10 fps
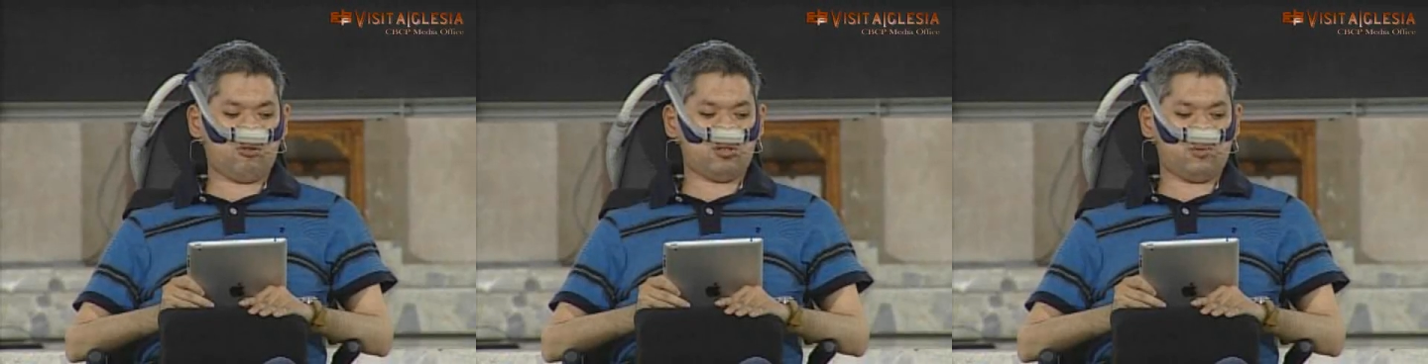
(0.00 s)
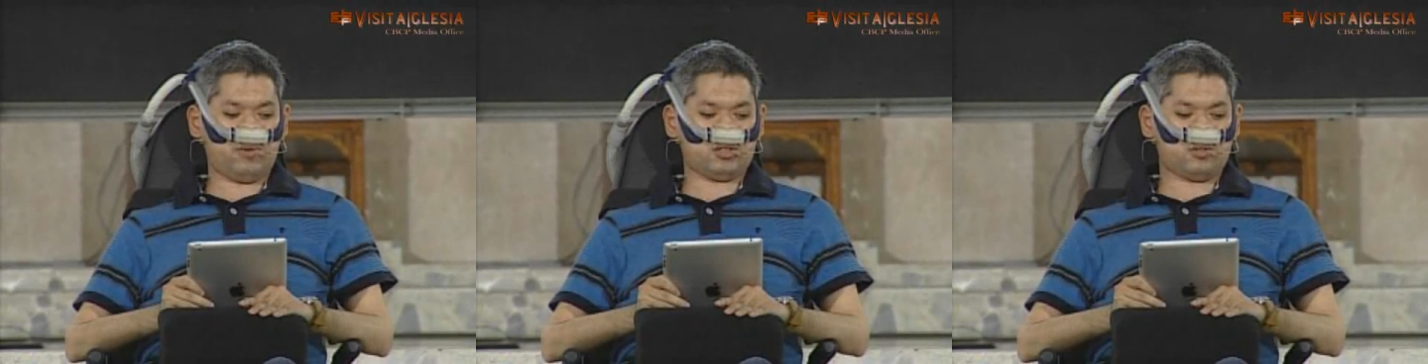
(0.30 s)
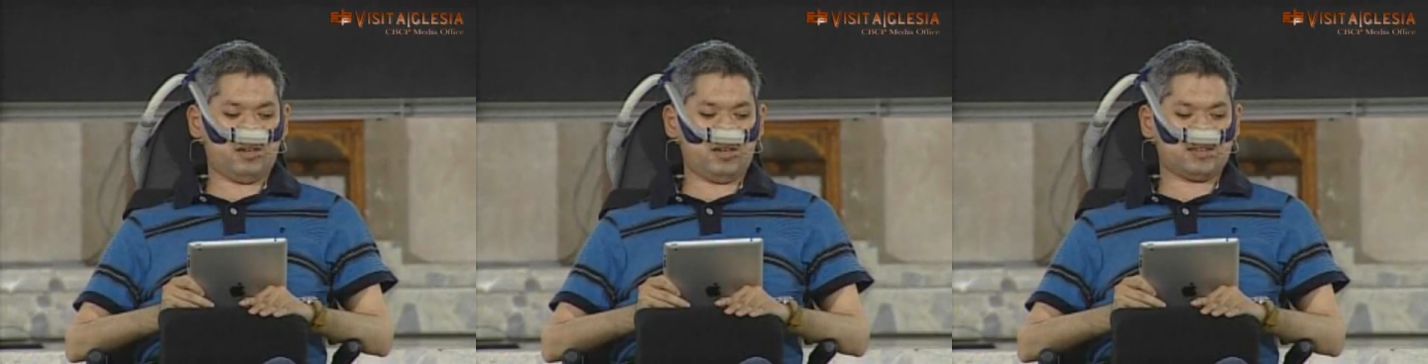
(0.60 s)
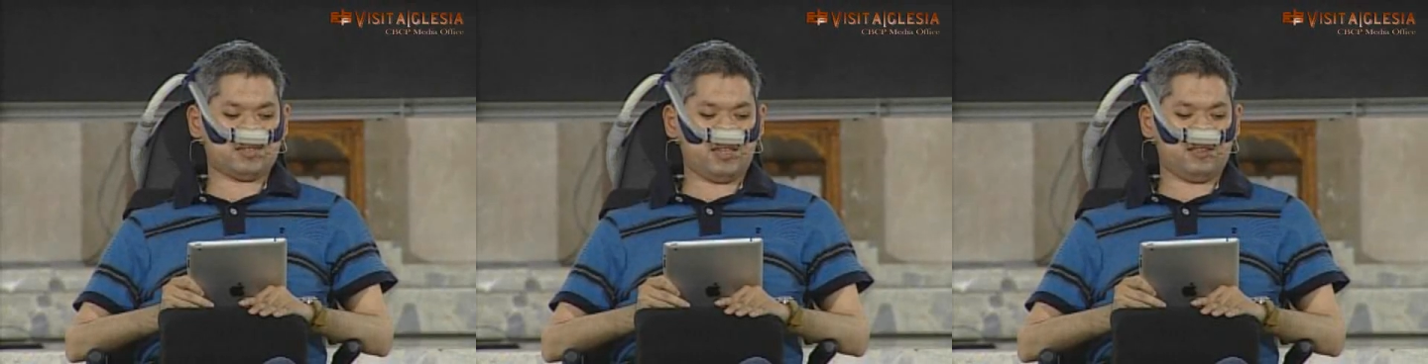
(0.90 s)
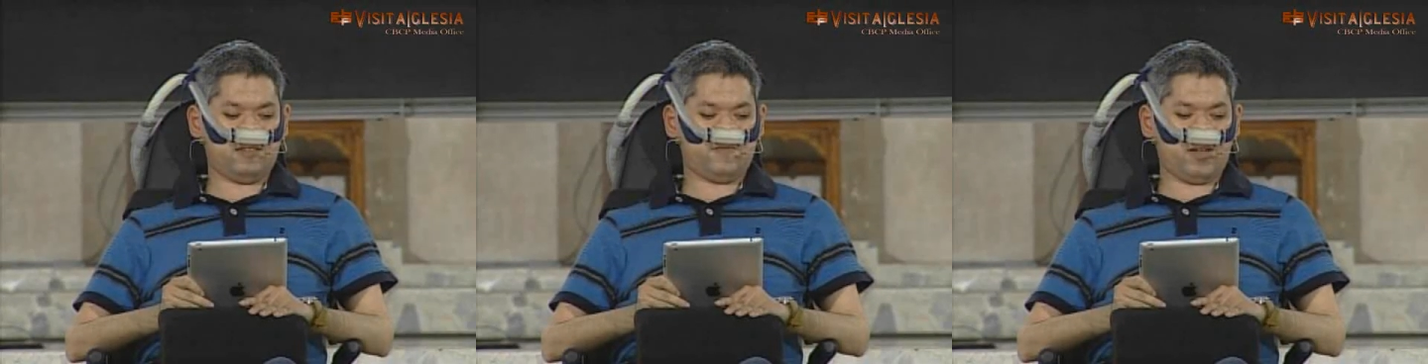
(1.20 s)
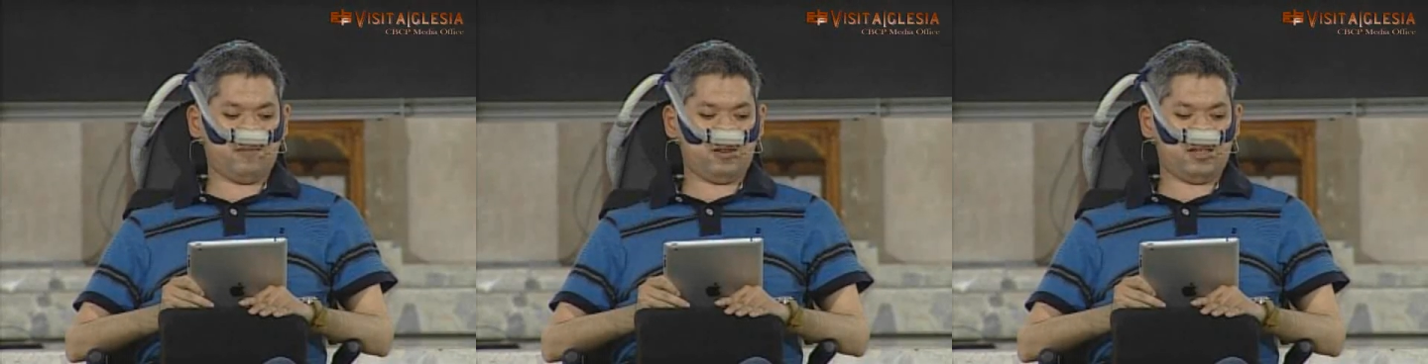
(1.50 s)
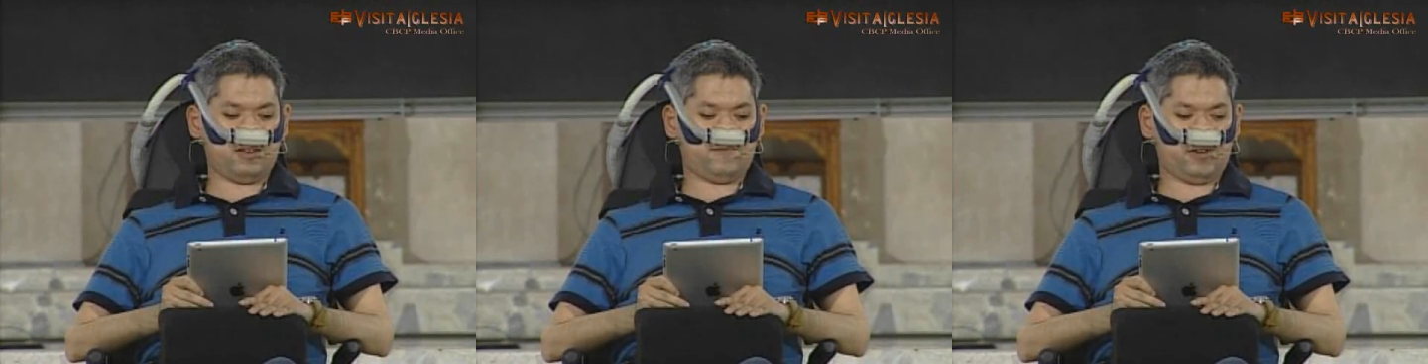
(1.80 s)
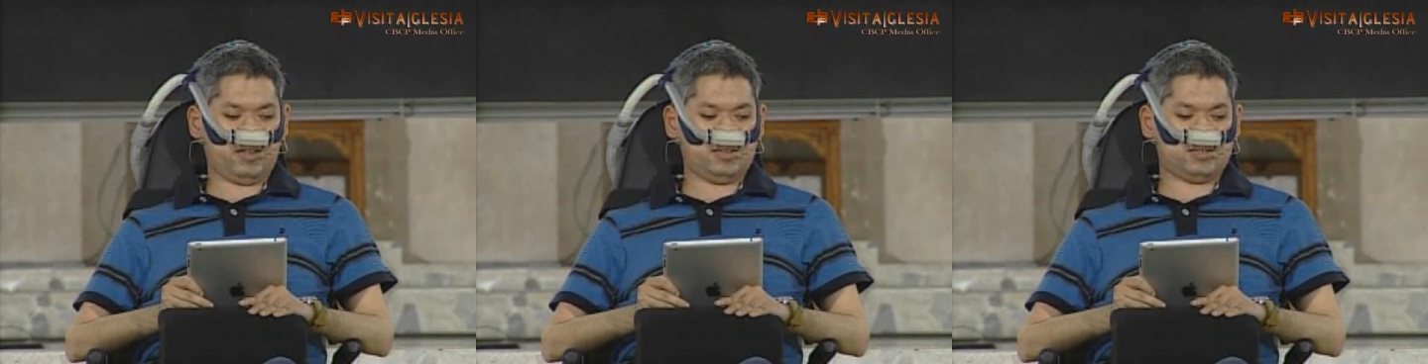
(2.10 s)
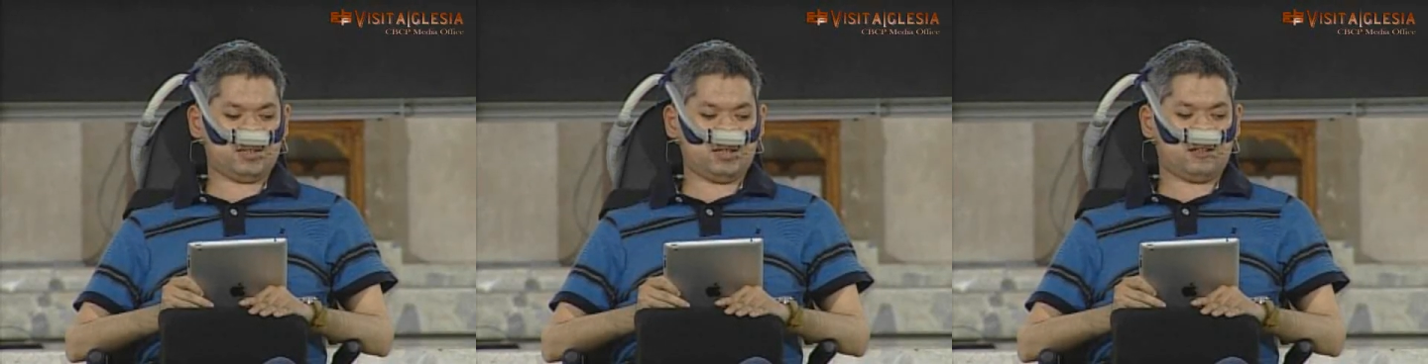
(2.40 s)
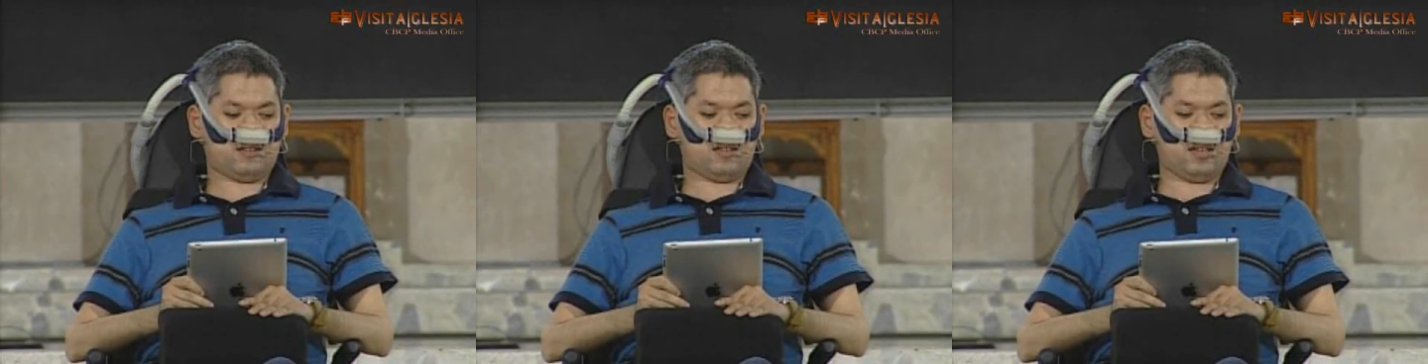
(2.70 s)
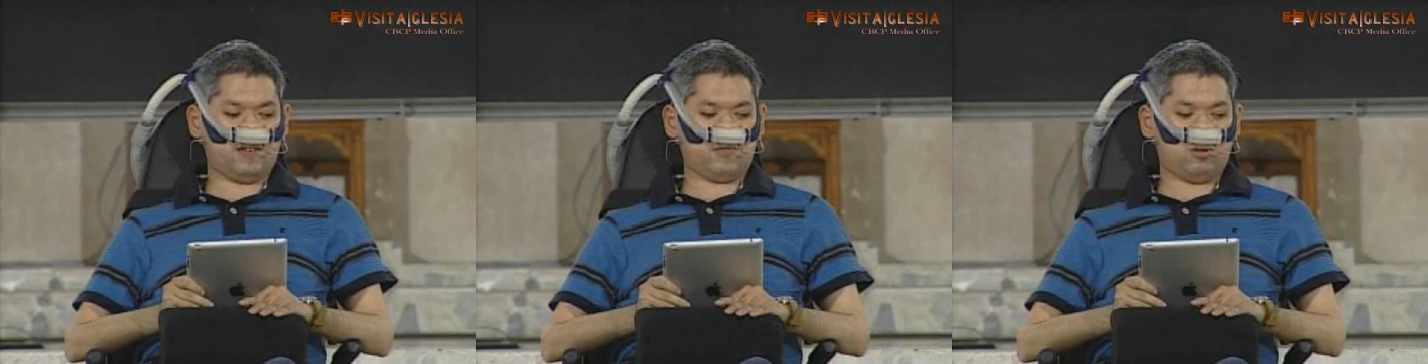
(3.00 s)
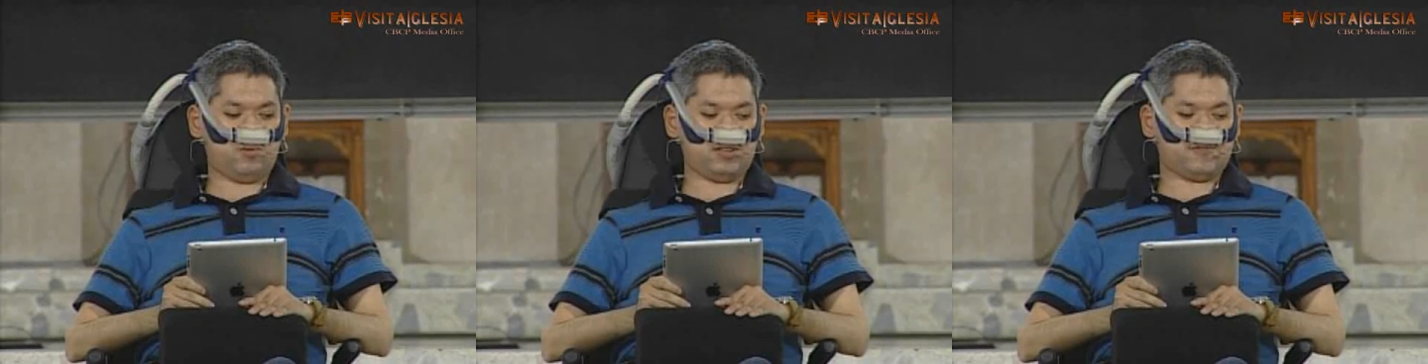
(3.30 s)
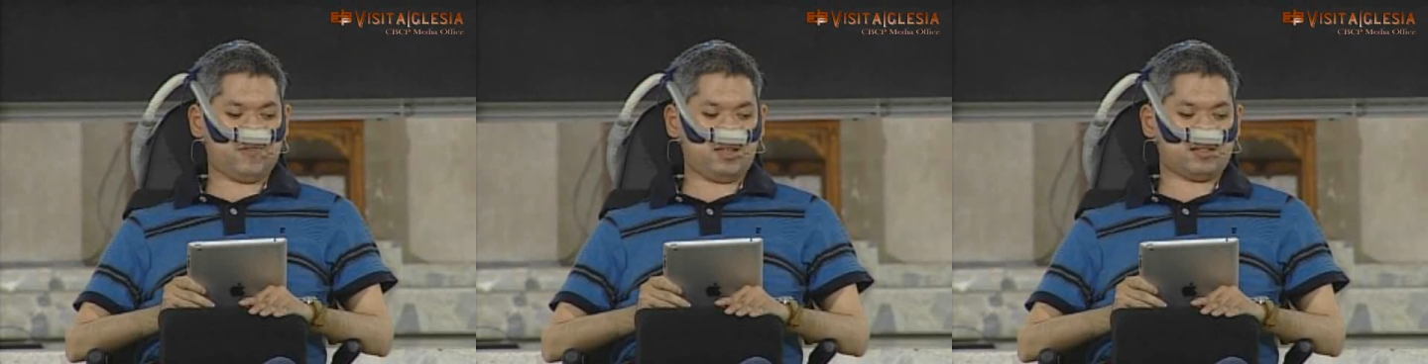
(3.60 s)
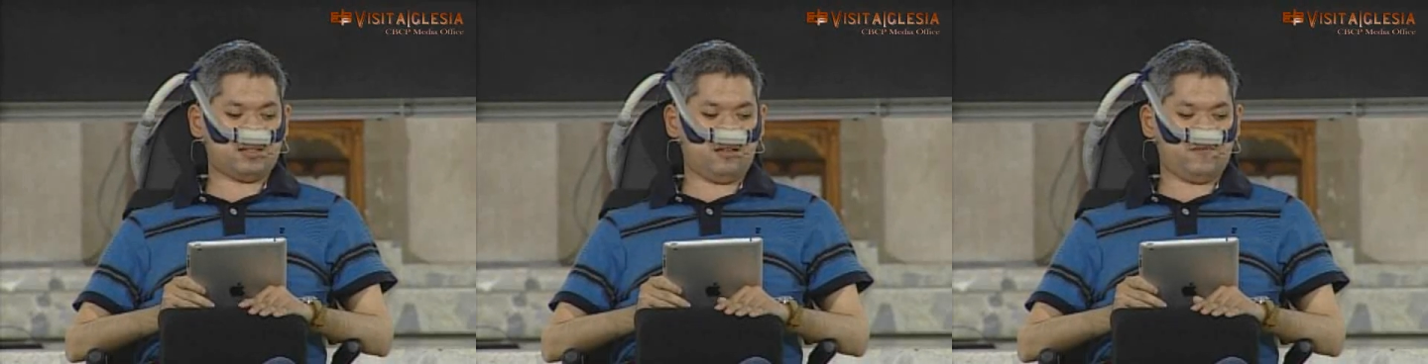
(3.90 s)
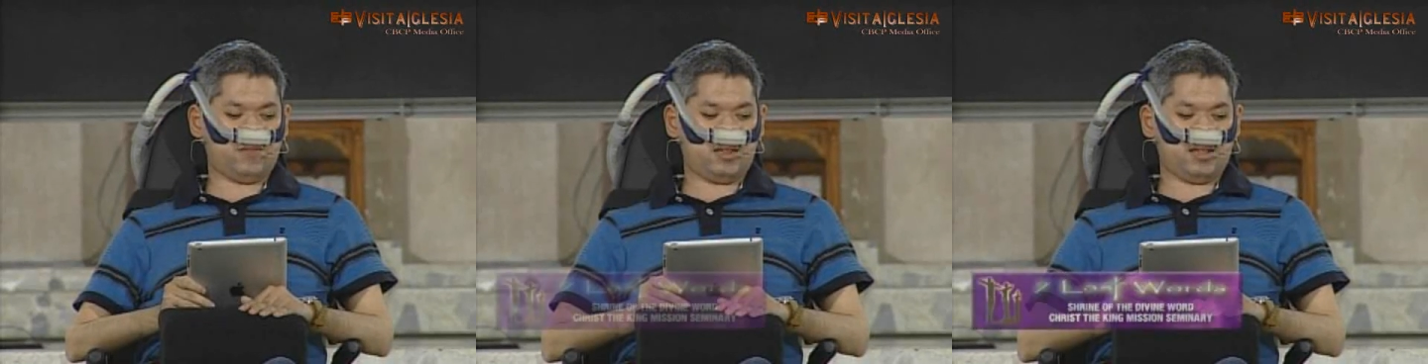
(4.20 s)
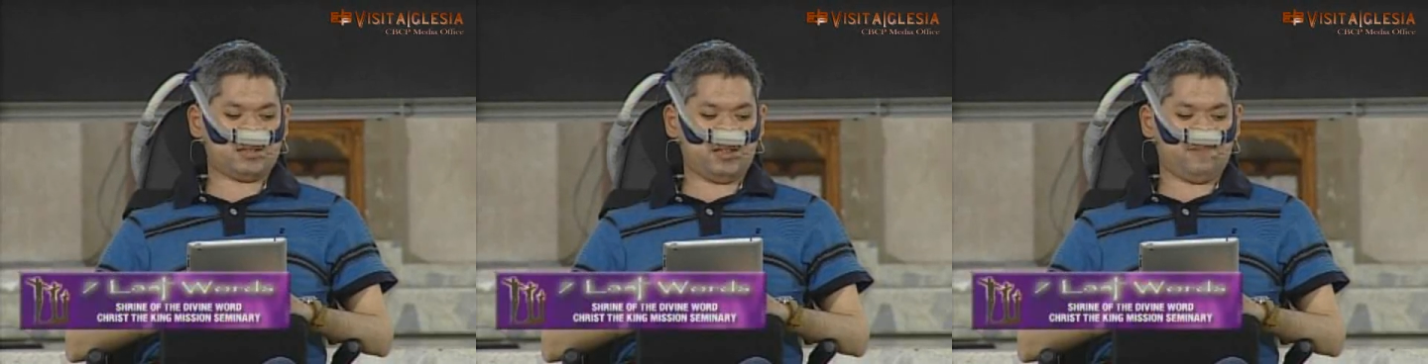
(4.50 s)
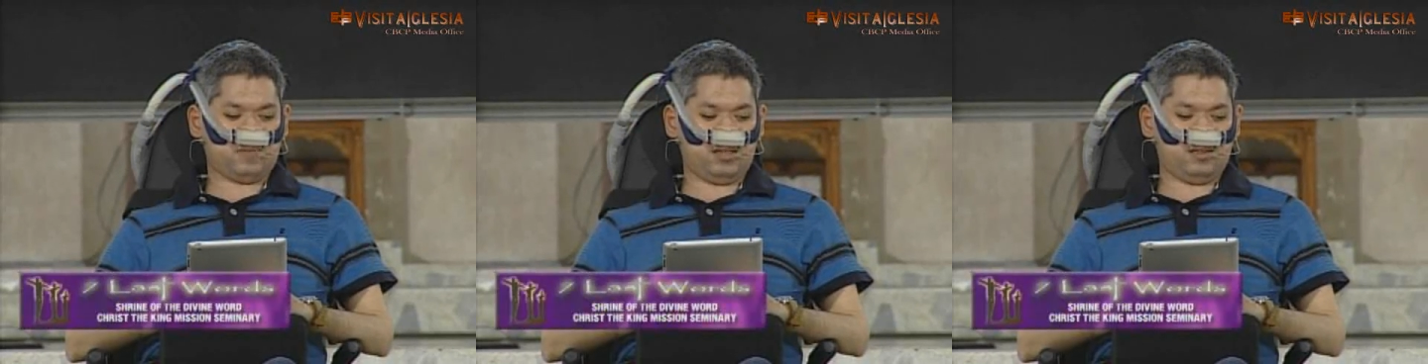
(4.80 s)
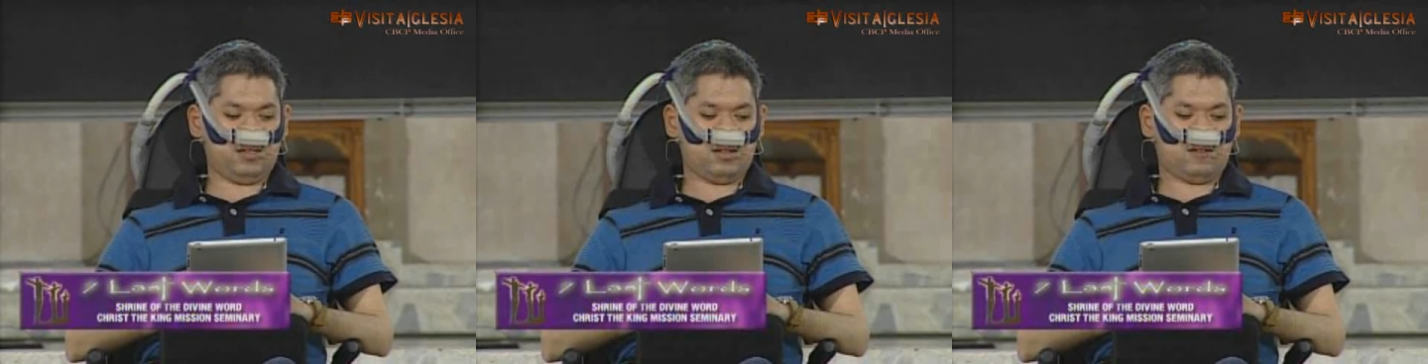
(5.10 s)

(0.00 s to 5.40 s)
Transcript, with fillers: all the way to my extended family and friends, I've always felt loved and accepted.